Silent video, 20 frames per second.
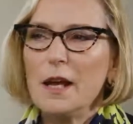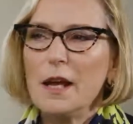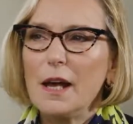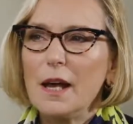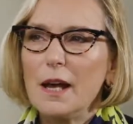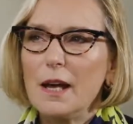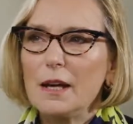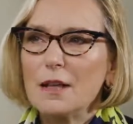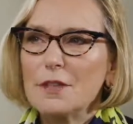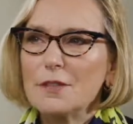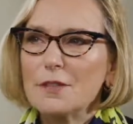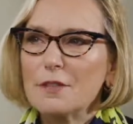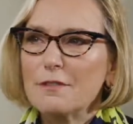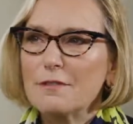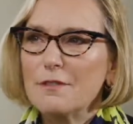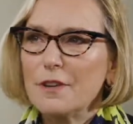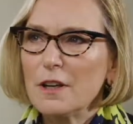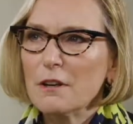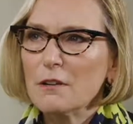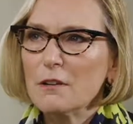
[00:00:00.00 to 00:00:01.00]
and it's a
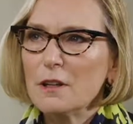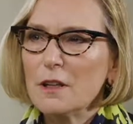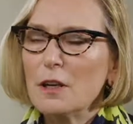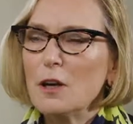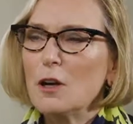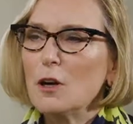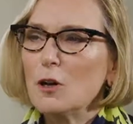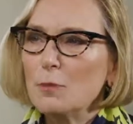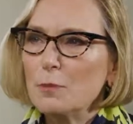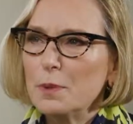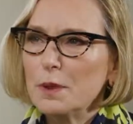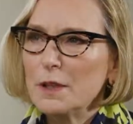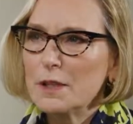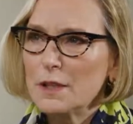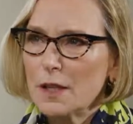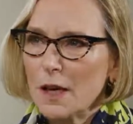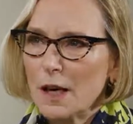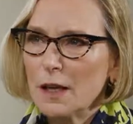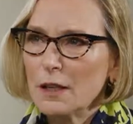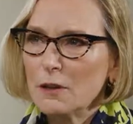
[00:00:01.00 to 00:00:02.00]
very open
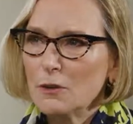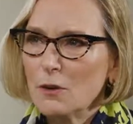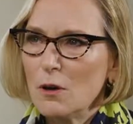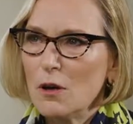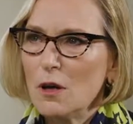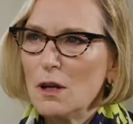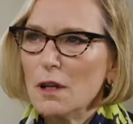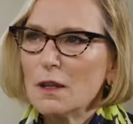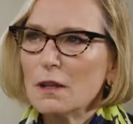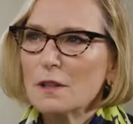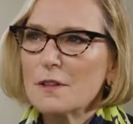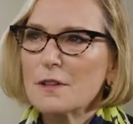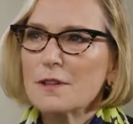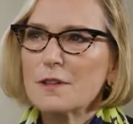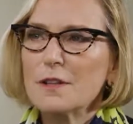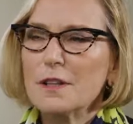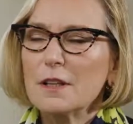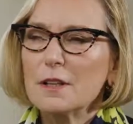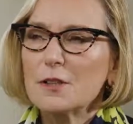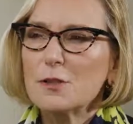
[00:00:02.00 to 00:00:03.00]
dialogue. The
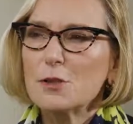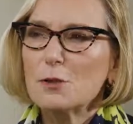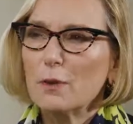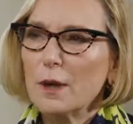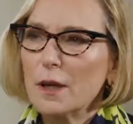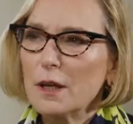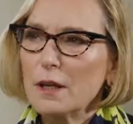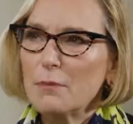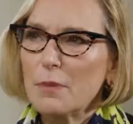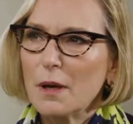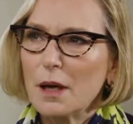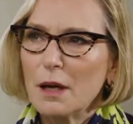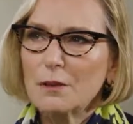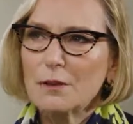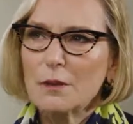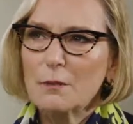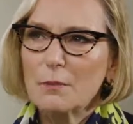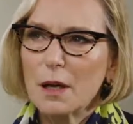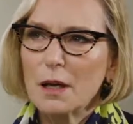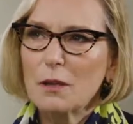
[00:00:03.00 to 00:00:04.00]
thing that's great about
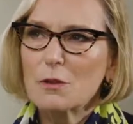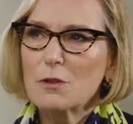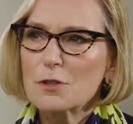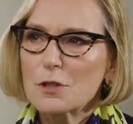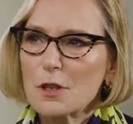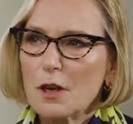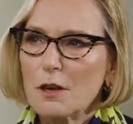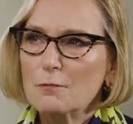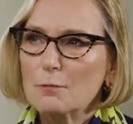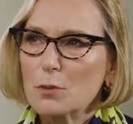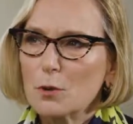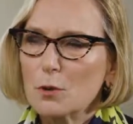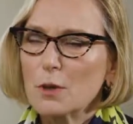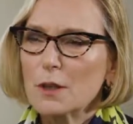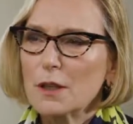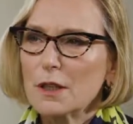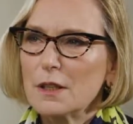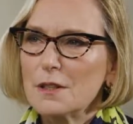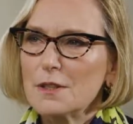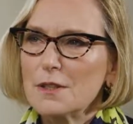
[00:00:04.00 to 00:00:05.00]
the Microsoft
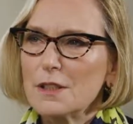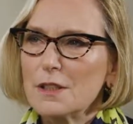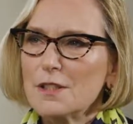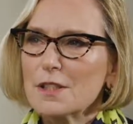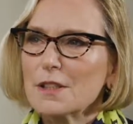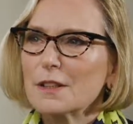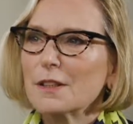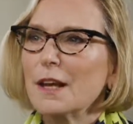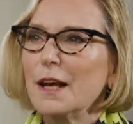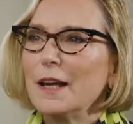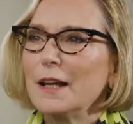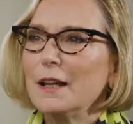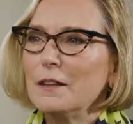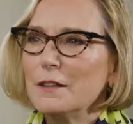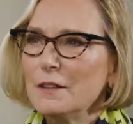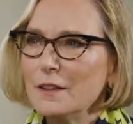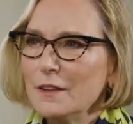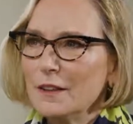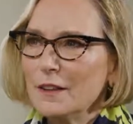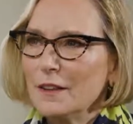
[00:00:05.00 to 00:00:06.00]
board is it's light
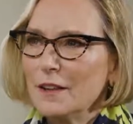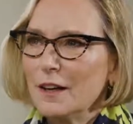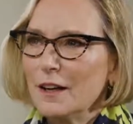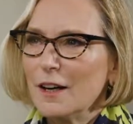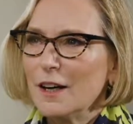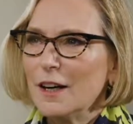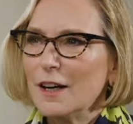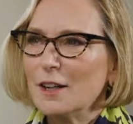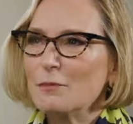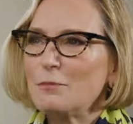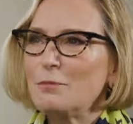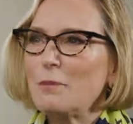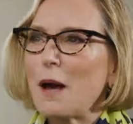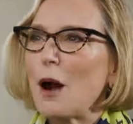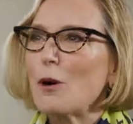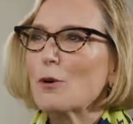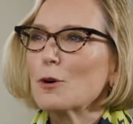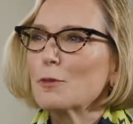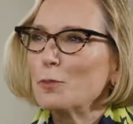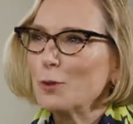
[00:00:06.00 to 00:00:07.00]
on
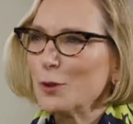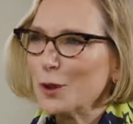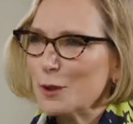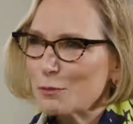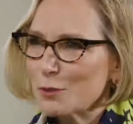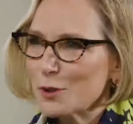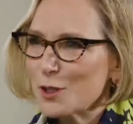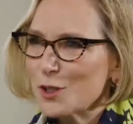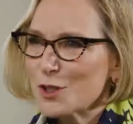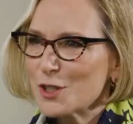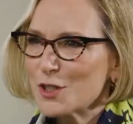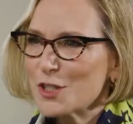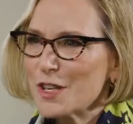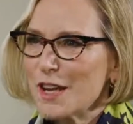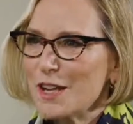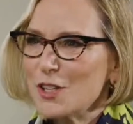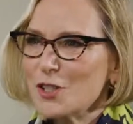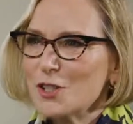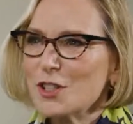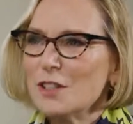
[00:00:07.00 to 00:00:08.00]
PowerPoint
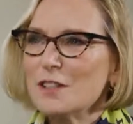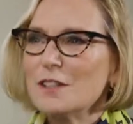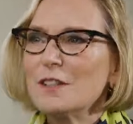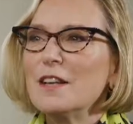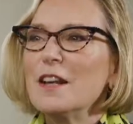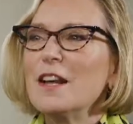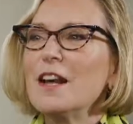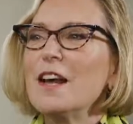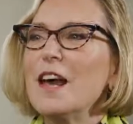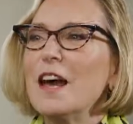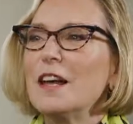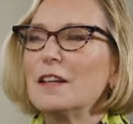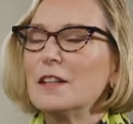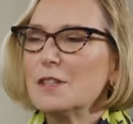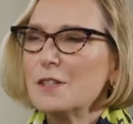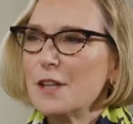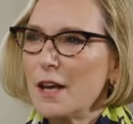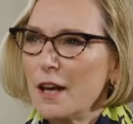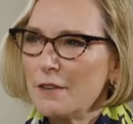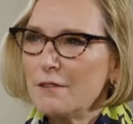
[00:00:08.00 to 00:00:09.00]
presentation and
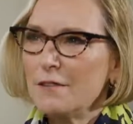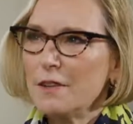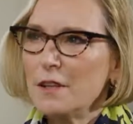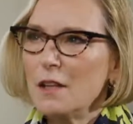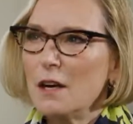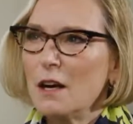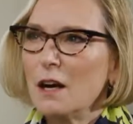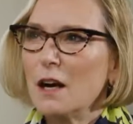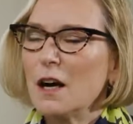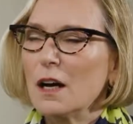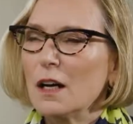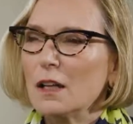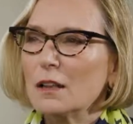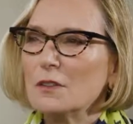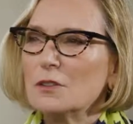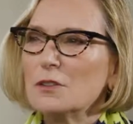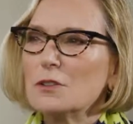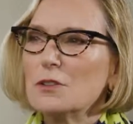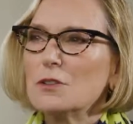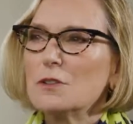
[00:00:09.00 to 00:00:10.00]
it's heavy
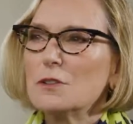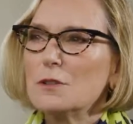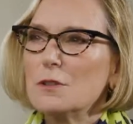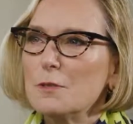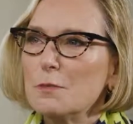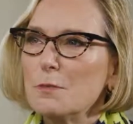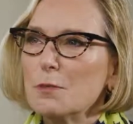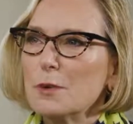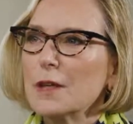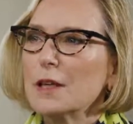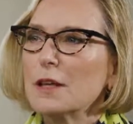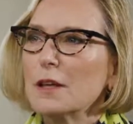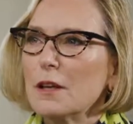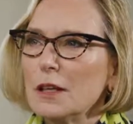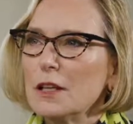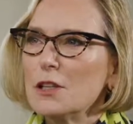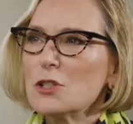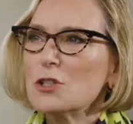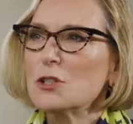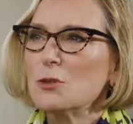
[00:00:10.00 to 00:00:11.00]
on bringing
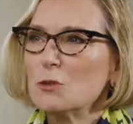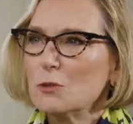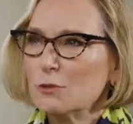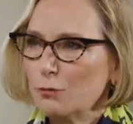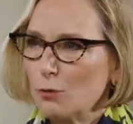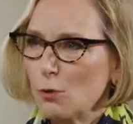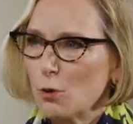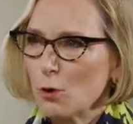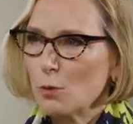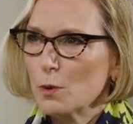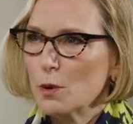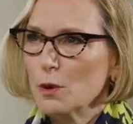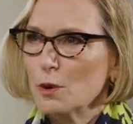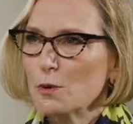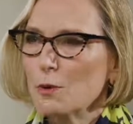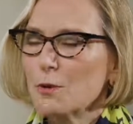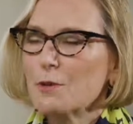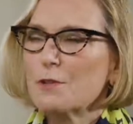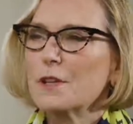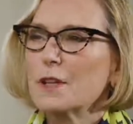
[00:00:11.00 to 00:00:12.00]
issues forward
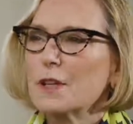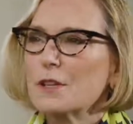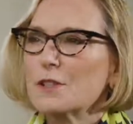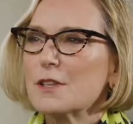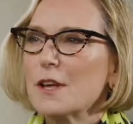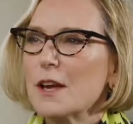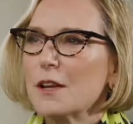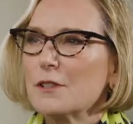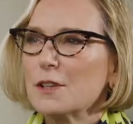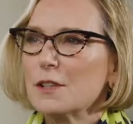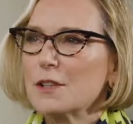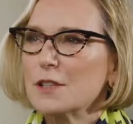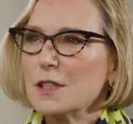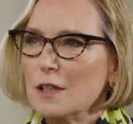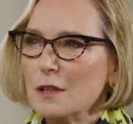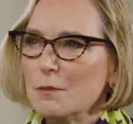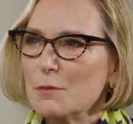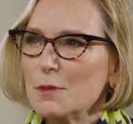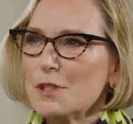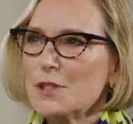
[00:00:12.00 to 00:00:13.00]
or things that the
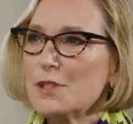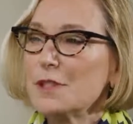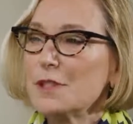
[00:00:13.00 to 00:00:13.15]
team is